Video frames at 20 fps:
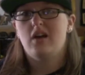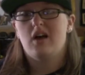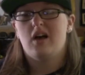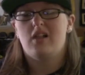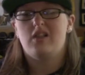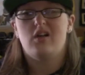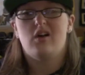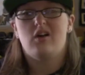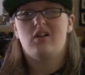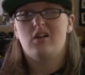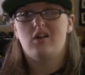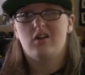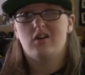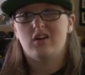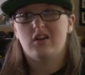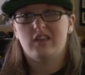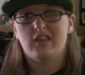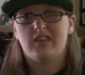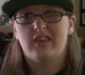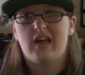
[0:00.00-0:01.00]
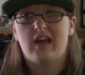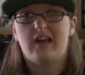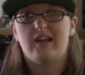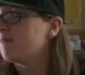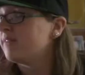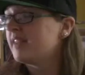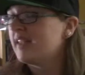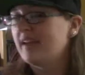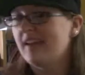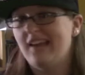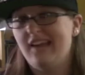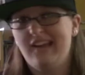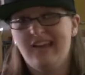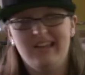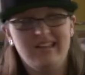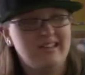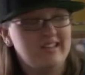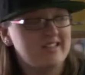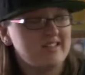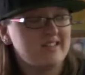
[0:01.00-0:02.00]
a lot longer than that.
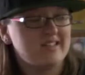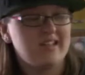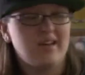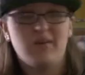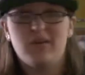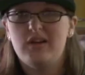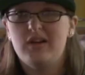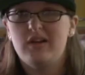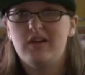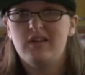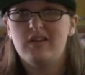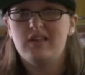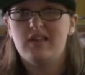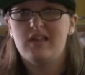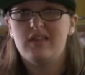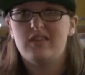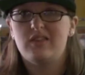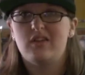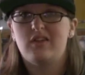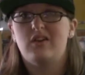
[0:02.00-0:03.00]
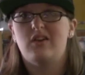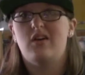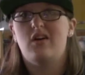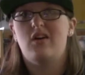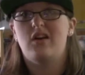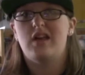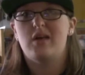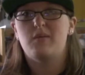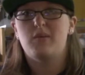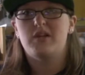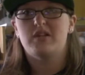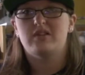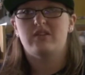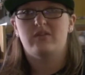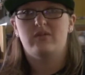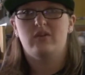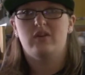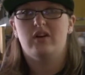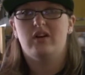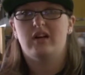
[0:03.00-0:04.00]
And this is how I know that they're on a piece
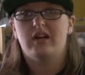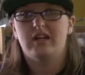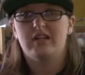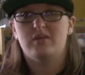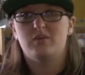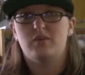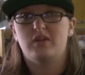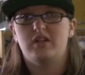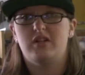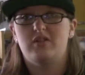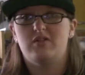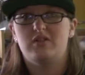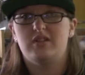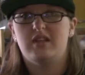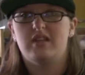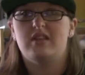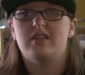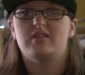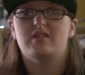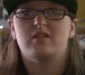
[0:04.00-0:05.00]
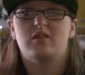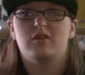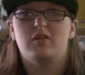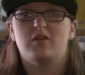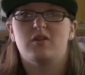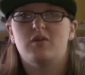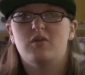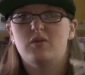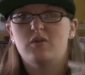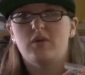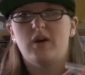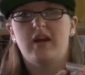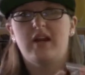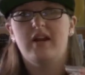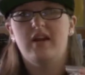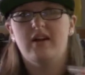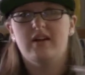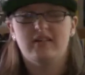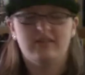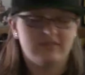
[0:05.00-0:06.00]
of work, is when you see this logo right
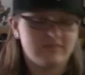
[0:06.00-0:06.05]
here.